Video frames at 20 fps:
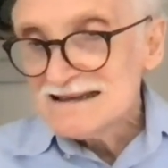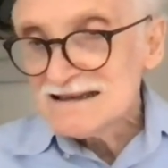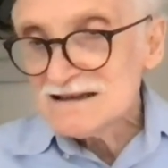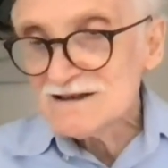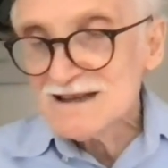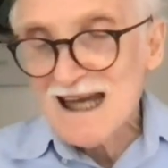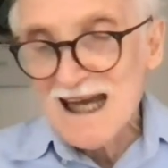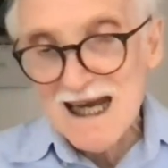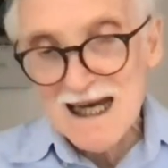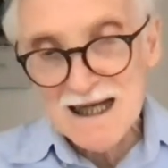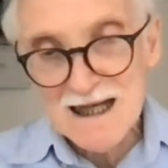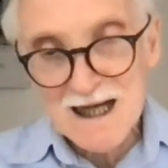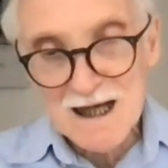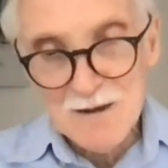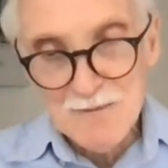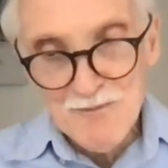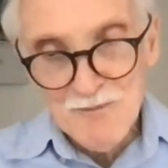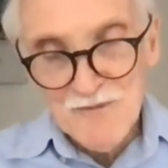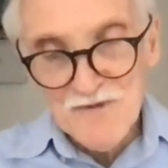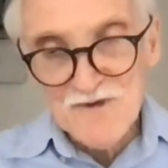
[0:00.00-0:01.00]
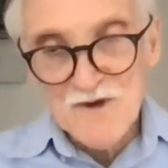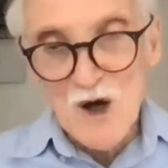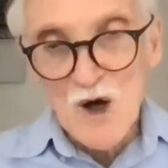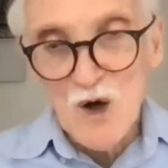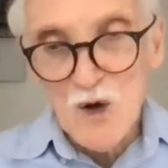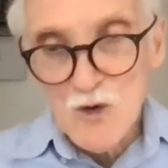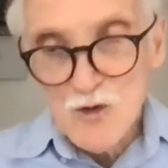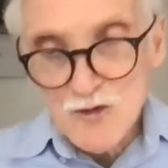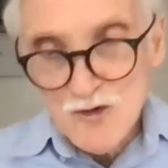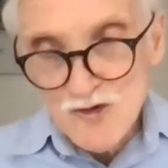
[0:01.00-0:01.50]
Okay, now the
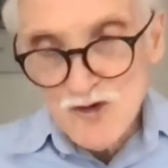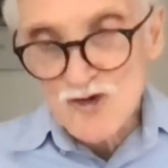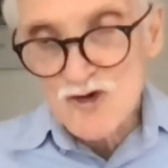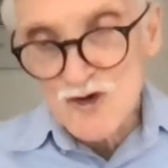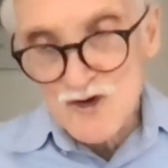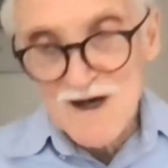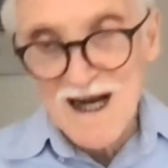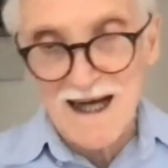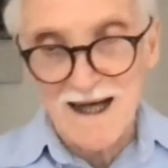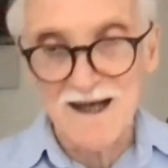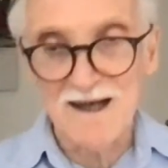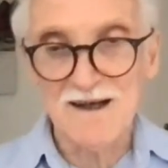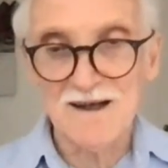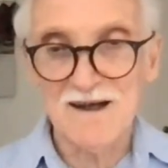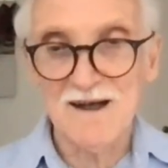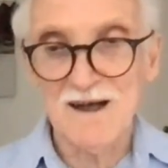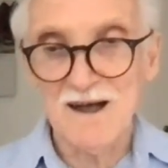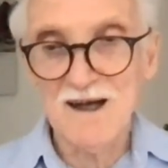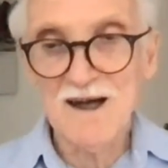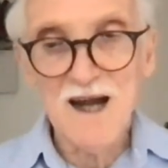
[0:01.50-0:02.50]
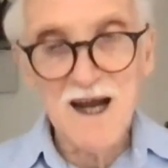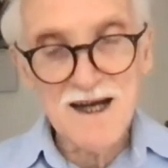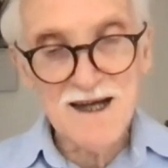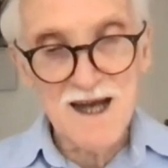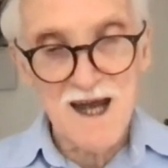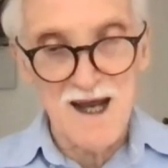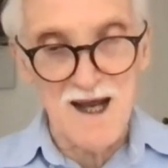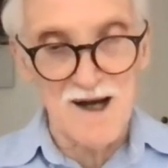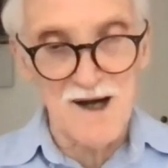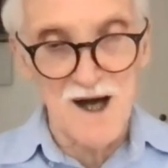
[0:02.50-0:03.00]
whole trick, and
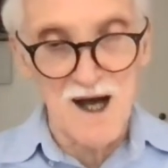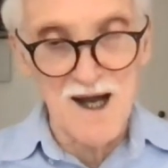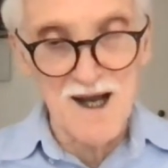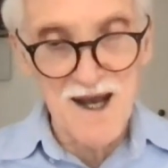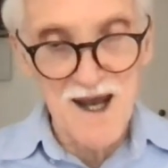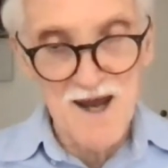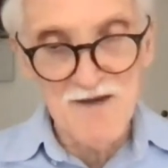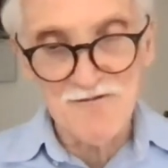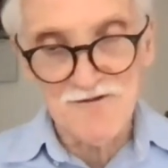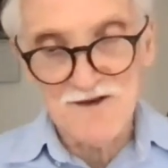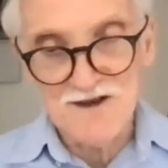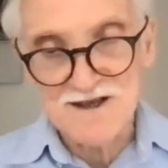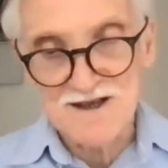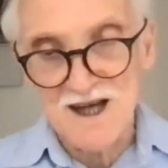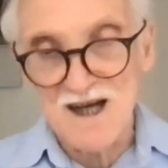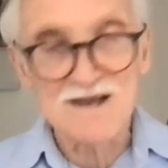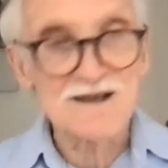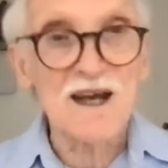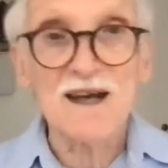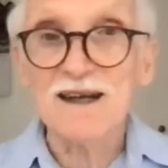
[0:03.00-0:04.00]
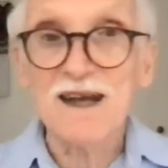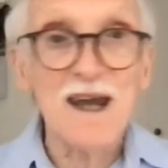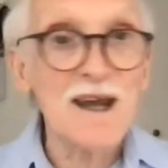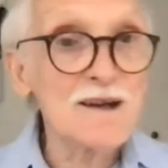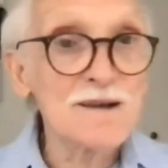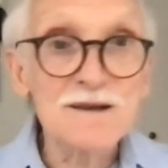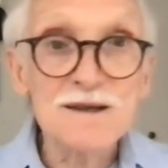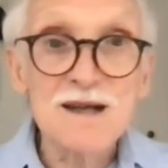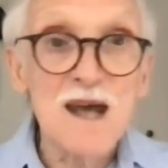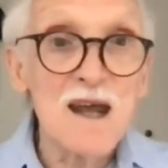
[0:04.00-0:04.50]
again, I emphasize, I
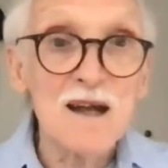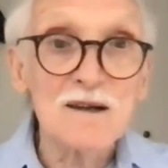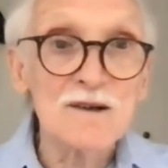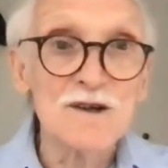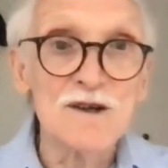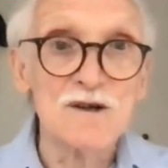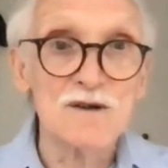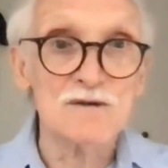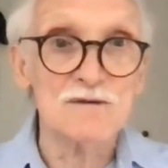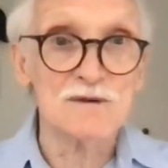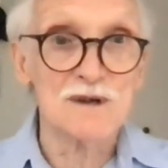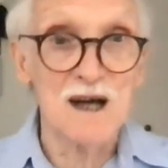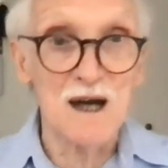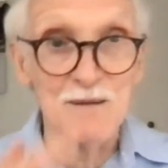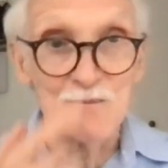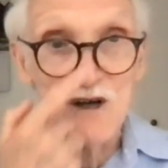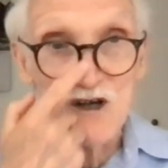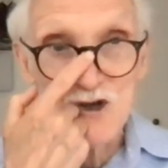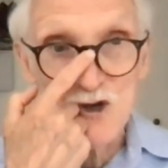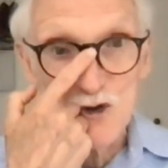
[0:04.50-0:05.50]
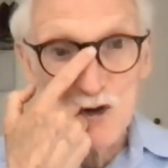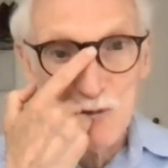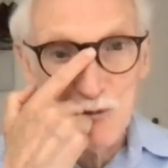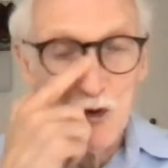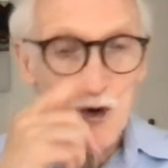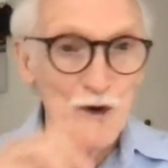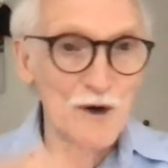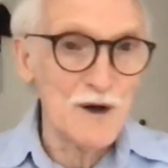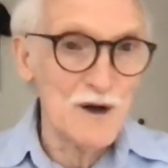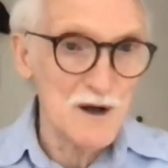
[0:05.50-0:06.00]
can't tell you how much to
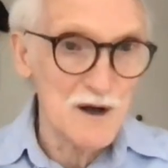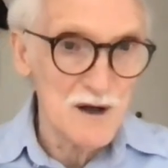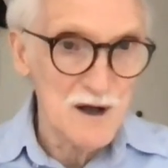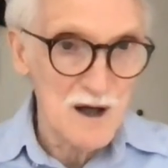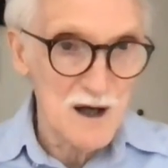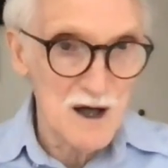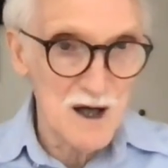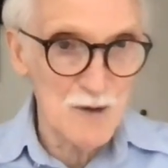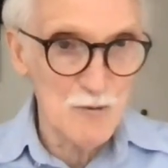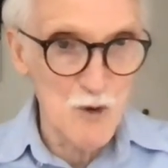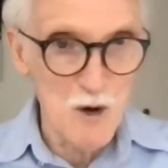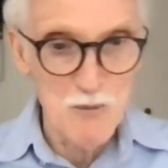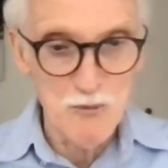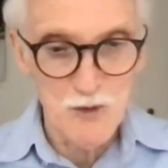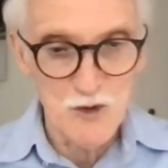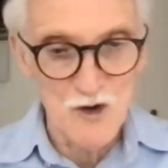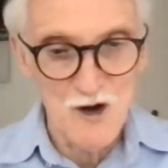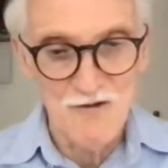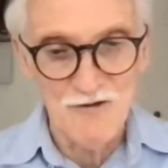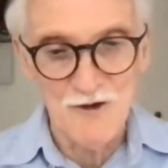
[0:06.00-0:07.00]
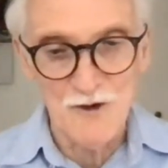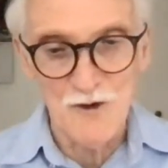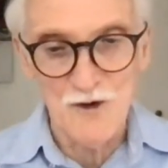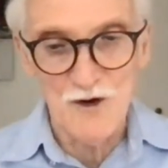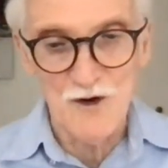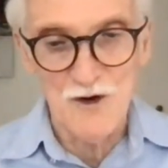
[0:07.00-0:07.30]
put and what profit